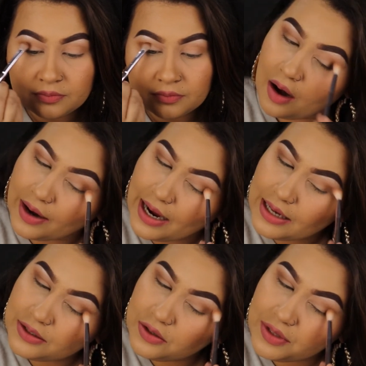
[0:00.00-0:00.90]
All right
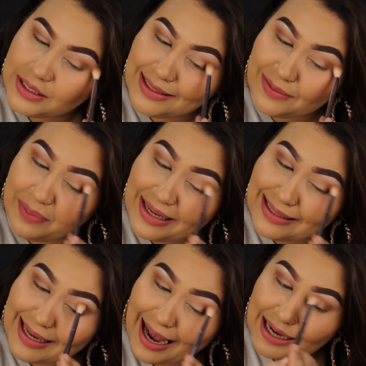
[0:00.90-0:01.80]
guys, so this is
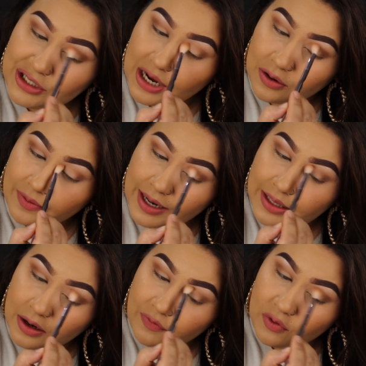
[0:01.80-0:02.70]
basic eyeshadow right
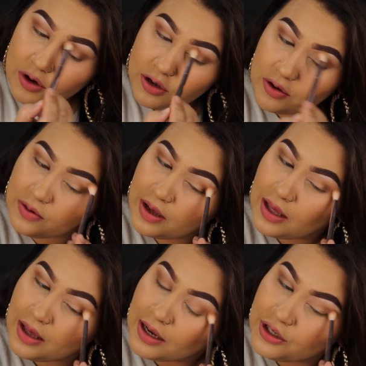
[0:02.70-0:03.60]
there for you.
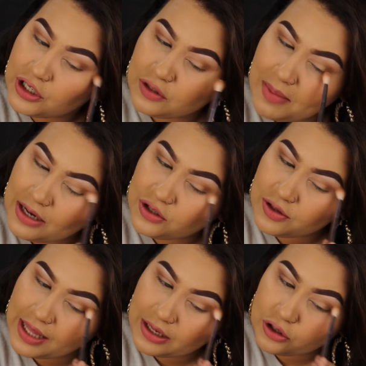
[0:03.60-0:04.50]
Just make sure
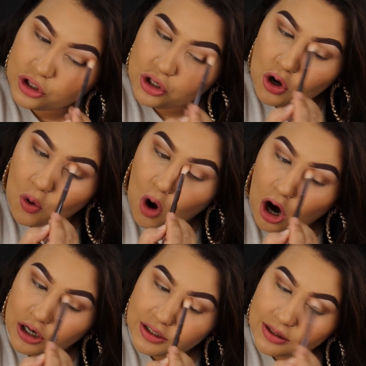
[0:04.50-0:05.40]
that there's no
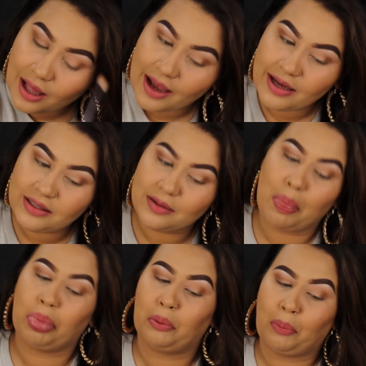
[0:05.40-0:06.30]
harsh lines
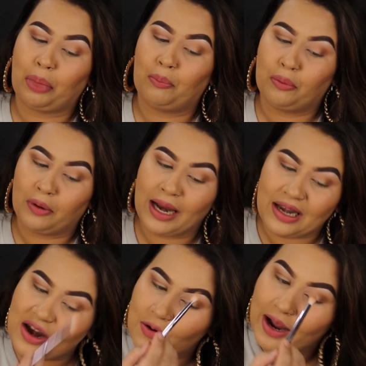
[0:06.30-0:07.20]

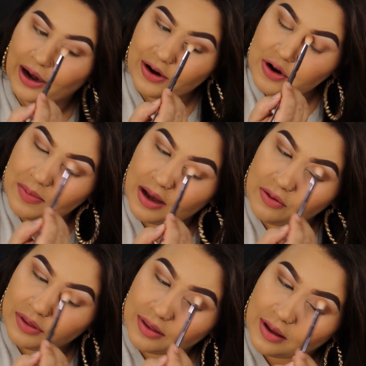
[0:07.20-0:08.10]
and no hair in your
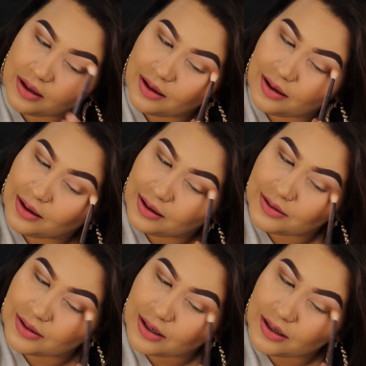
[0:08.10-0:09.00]
mouth.
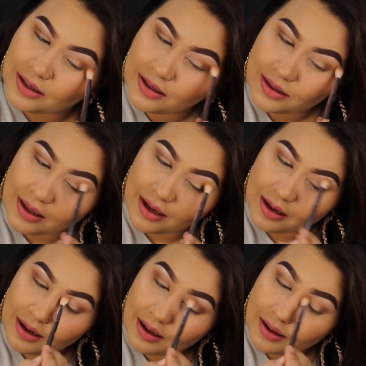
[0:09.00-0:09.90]
It's a good thing.